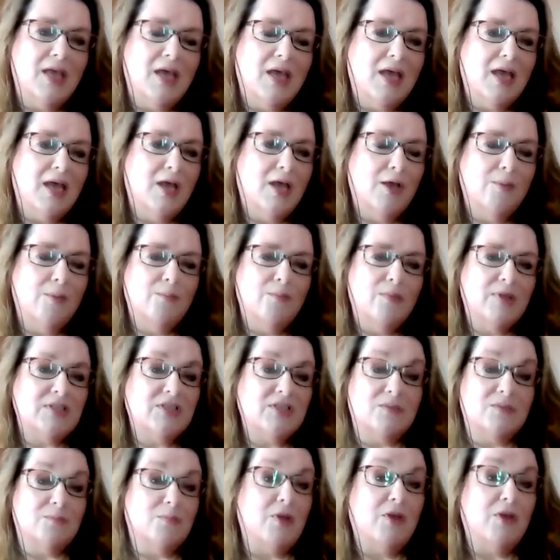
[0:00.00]
it's
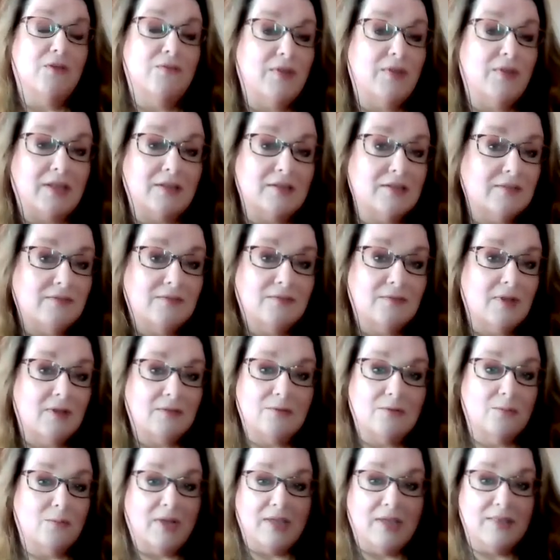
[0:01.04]
just perfect
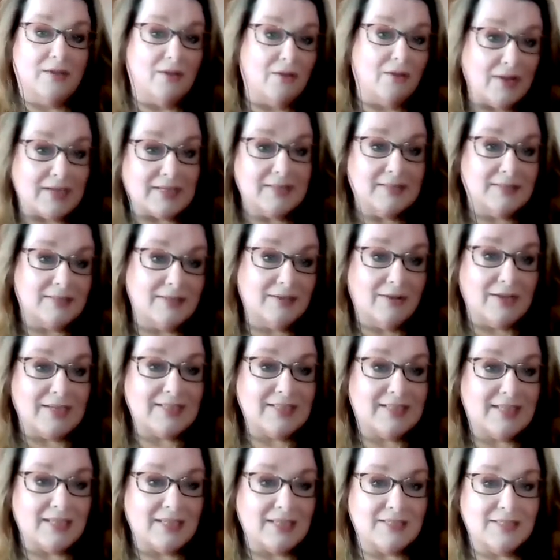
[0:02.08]
the way that I
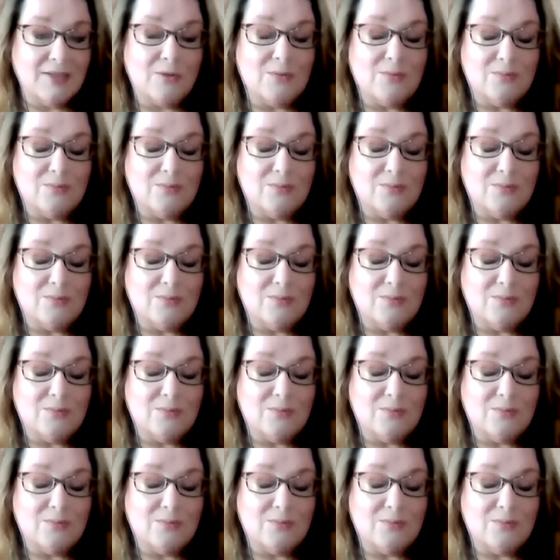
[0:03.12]
see it.